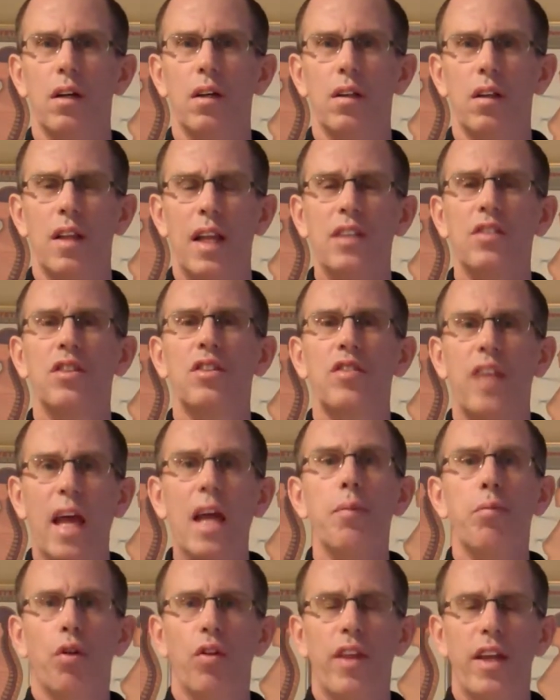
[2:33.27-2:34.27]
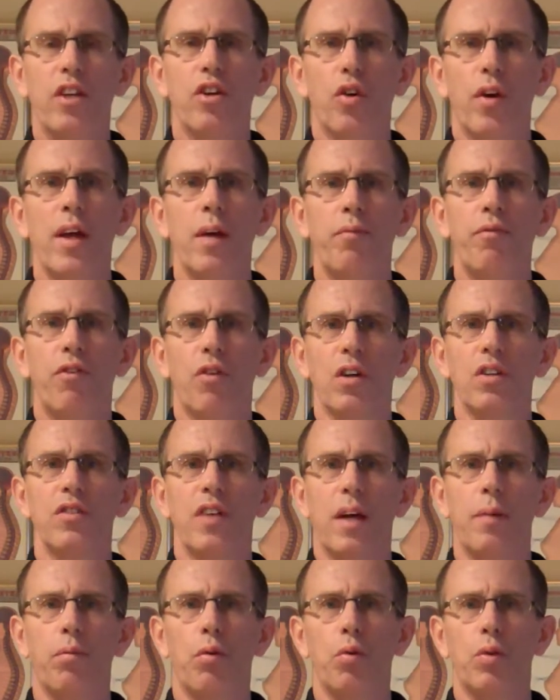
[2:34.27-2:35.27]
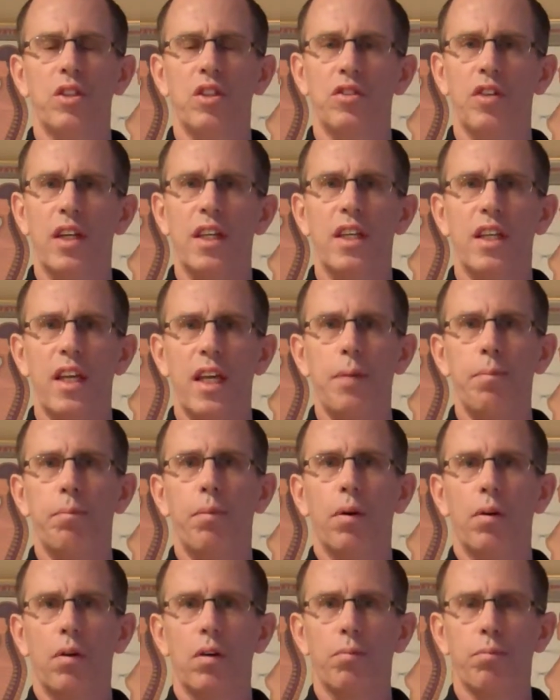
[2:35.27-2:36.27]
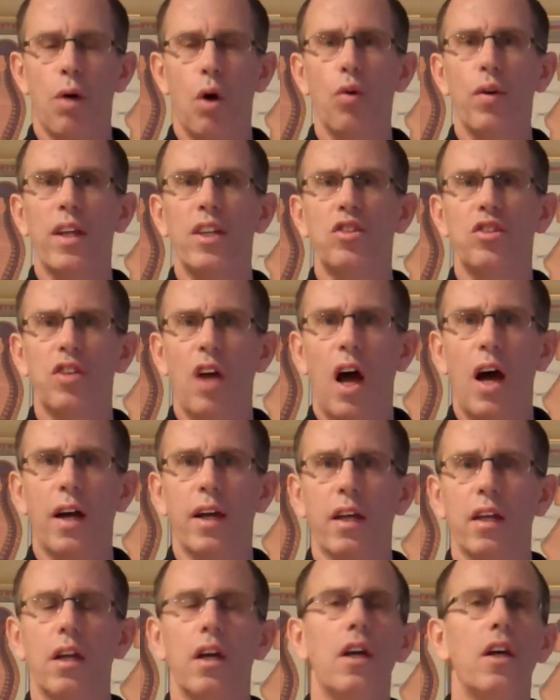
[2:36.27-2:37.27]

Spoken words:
less stable than your hip, for example, which is a deep, bony socket.